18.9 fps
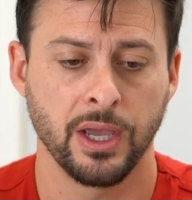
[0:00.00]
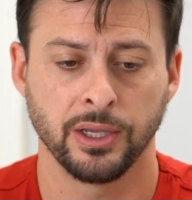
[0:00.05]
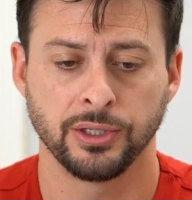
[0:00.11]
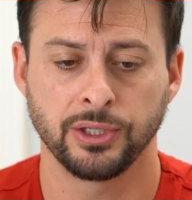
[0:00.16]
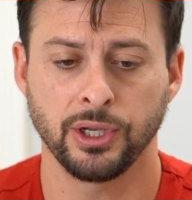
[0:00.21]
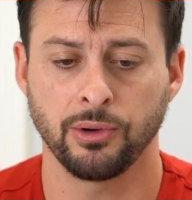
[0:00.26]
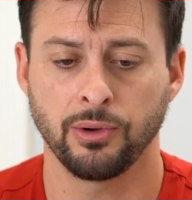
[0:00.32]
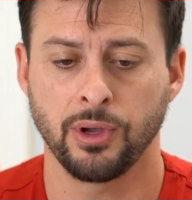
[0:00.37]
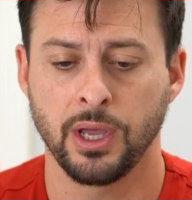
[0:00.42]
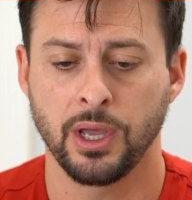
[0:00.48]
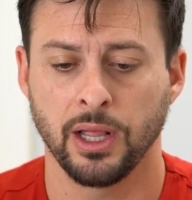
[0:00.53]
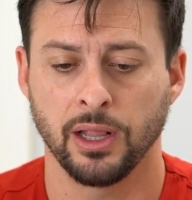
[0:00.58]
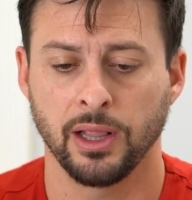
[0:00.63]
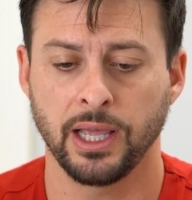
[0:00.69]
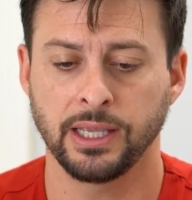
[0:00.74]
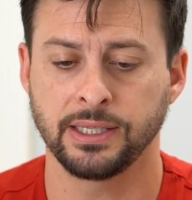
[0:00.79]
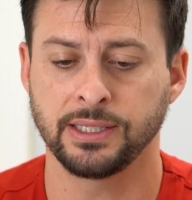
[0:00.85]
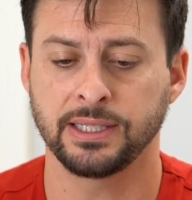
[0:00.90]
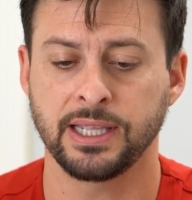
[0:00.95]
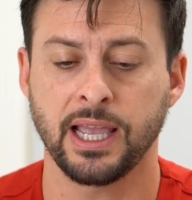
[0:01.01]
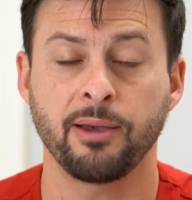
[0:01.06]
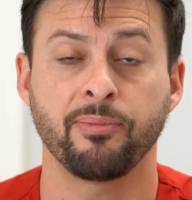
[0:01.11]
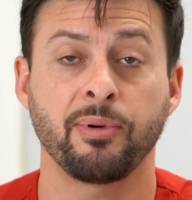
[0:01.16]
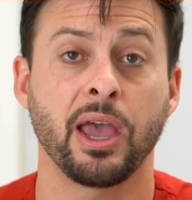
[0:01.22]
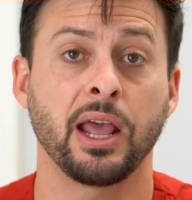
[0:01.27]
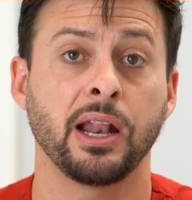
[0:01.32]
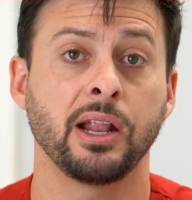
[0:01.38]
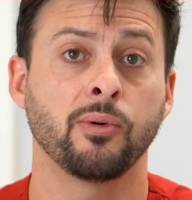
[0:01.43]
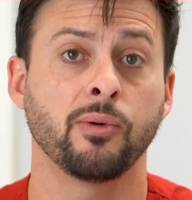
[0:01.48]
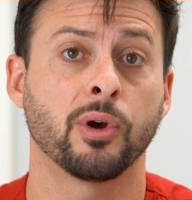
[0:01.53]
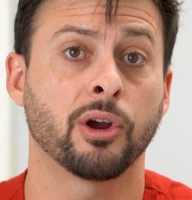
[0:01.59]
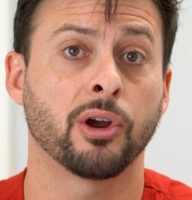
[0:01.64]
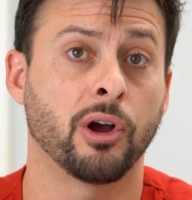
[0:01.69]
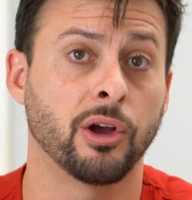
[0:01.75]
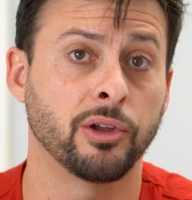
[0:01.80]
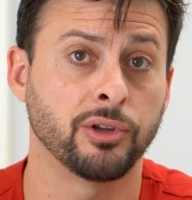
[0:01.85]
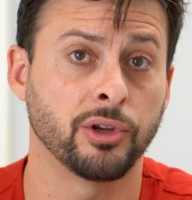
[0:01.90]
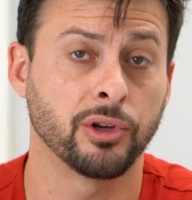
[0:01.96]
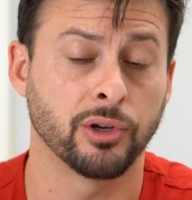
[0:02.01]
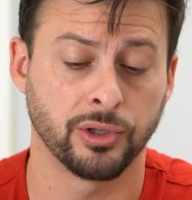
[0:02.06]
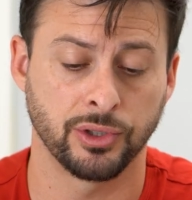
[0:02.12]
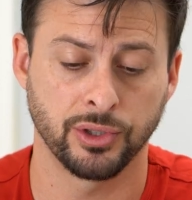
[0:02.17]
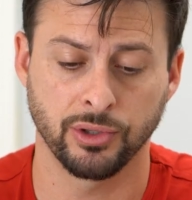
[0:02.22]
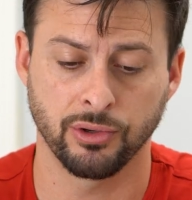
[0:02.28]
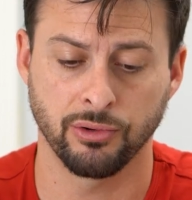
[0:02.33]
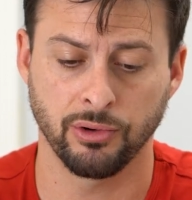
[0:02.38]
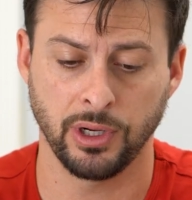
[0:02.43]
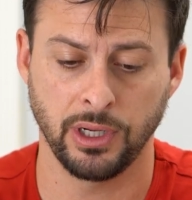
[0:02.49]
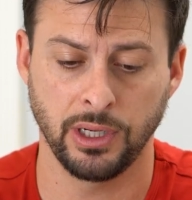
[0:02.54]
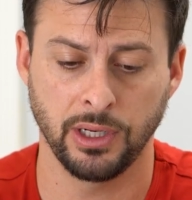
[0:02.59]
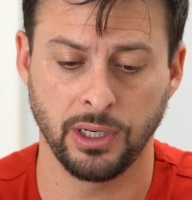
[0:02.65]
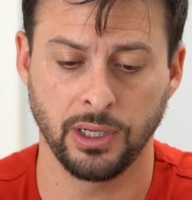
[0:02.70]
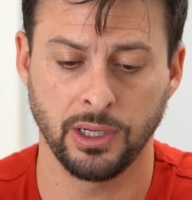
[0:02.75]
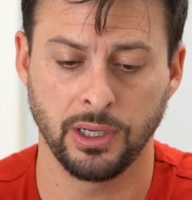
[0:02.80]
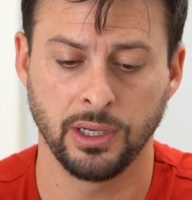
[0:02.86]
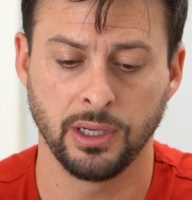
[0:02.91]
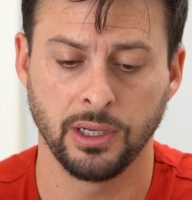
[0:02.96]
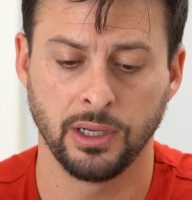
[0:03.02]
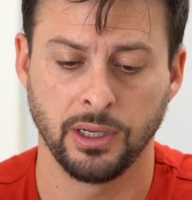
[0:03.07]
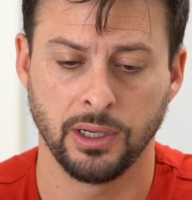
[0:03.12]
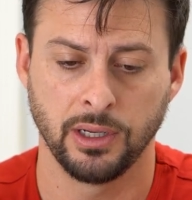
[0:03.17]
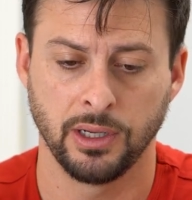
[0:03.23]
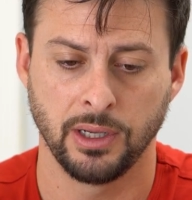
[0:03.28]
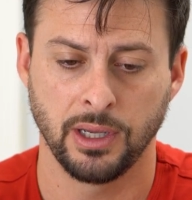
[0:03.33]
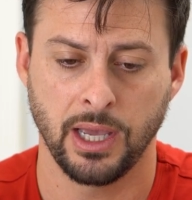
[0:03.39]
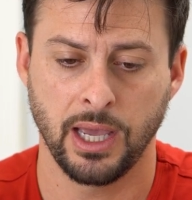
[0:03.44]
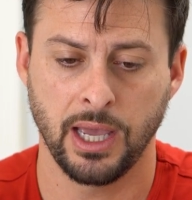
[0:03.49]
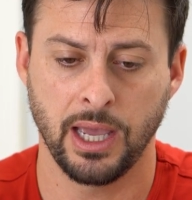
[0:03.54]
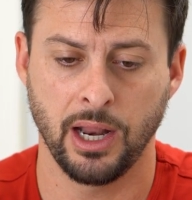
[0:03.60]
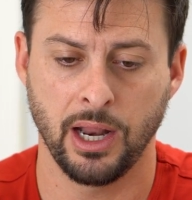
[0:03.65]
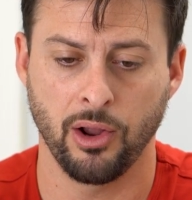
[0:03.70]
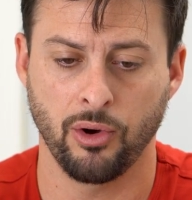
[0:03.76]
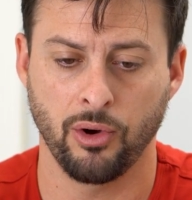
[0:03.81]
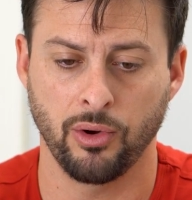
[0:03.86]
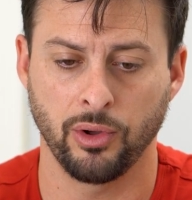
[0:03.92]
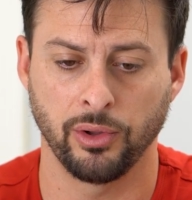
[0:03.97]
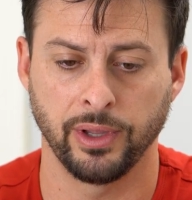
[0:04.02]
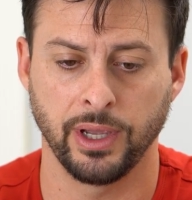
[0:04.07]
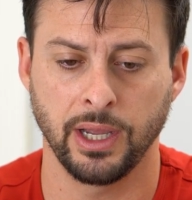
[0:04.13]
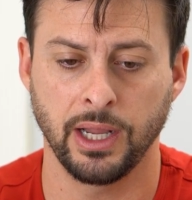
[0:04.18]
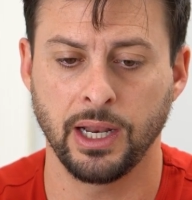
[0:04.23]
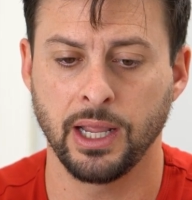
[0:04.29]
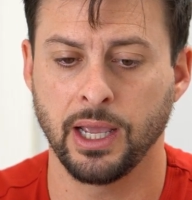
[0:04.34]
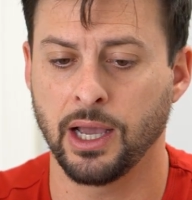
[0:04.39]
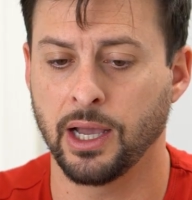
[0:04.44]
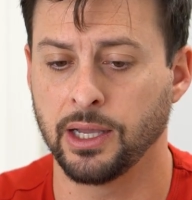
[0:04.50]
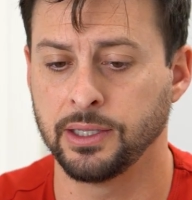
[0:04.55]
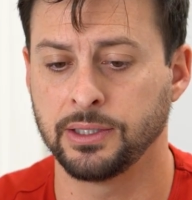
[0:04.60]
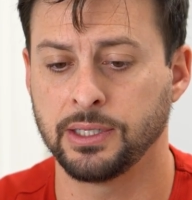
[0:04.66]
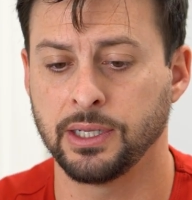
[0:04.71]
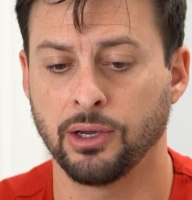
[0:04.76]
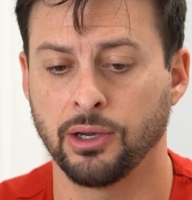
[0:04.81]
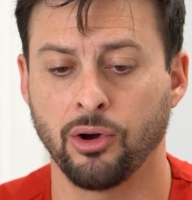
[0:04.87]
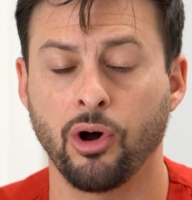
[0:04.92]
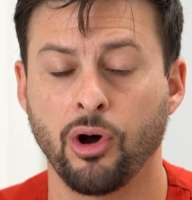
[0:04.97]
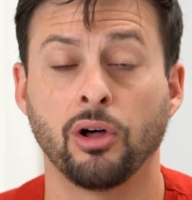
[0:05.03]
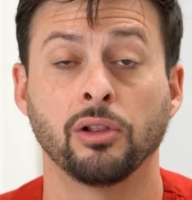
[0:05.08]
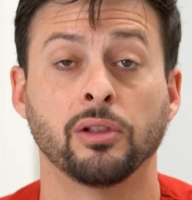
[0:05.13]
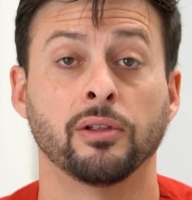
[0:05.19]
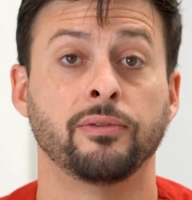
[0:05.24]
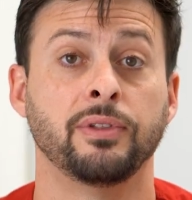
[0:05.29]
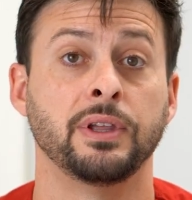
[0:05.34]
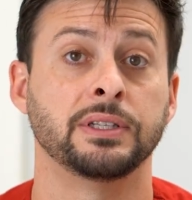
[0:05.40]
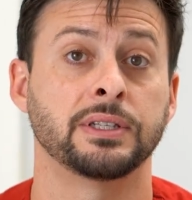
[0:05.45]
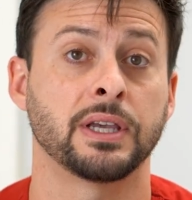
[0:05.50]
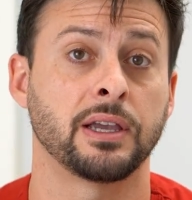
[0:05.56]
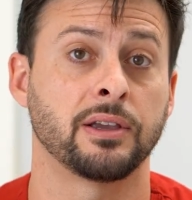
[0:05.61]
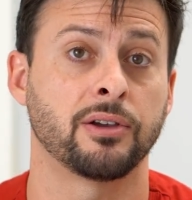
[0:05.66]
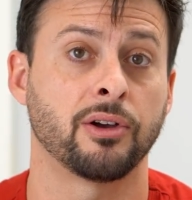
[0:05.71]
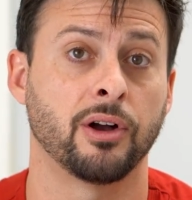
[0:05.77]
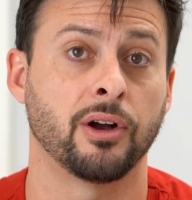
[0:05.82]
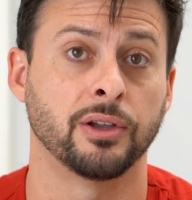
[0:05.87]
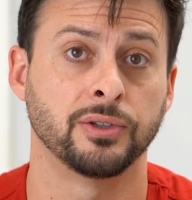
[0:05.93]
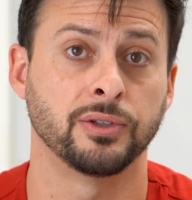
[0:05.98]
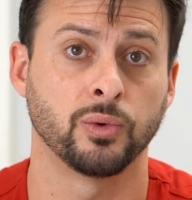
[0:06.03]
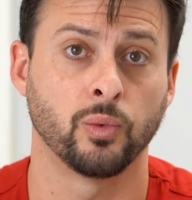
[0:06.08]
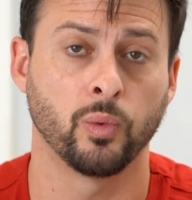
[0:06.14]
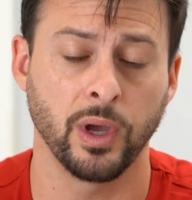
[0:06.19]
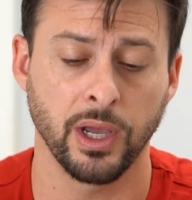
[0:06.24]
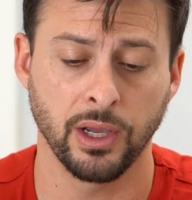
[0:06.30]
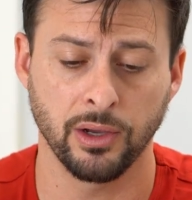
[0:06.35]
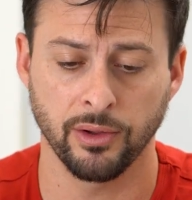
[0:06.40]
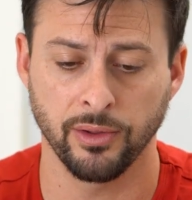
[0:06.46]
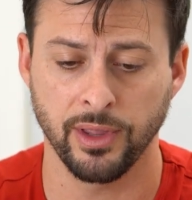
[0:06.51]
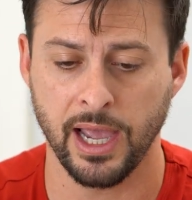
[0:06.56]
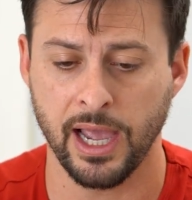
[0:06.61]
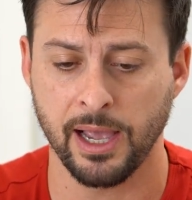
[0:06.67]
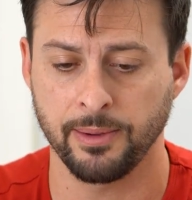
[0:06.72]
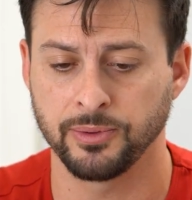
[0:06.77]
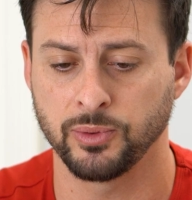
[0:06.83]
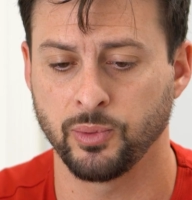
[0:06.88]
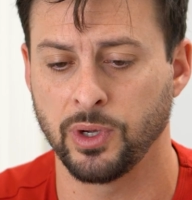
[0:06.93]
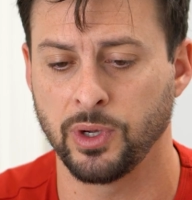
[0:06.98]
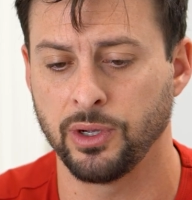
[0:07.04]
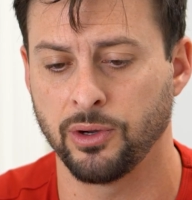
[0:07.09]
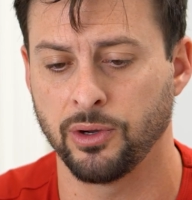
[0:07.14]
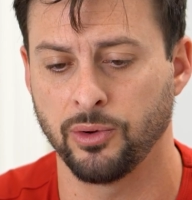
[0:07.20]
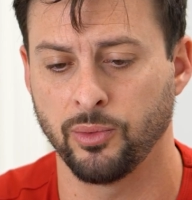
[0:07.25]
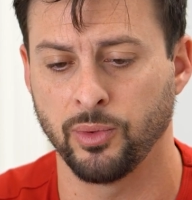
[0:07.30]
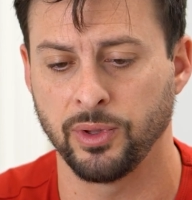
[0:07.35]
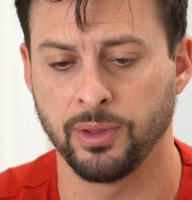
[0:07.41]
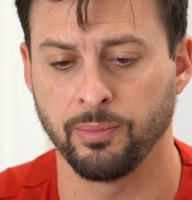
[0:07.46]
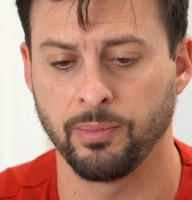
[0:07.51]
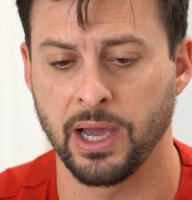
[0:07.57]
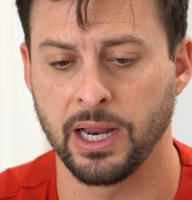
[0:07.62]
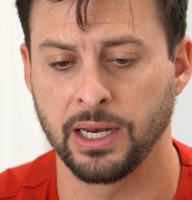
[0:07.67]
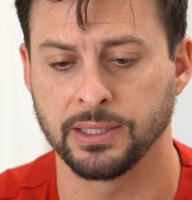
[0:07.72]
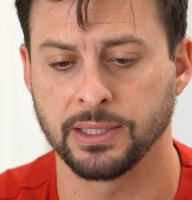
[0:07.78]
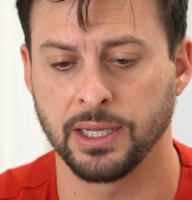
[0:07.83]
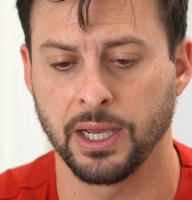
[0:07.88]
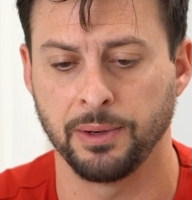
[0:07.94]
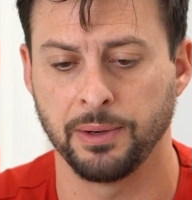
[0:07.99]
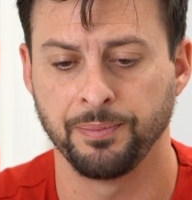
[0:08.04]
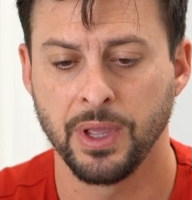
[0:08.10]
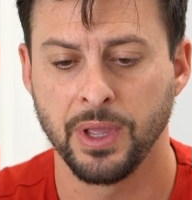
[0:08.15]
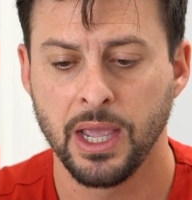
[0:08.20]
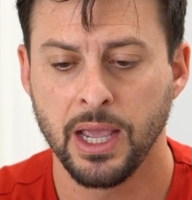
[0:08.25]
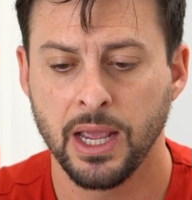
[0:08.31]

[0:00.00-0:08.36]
So let's tap anywhere on your screen and hold it until all of these icons wiggle, the apps wiggle with the minus sign.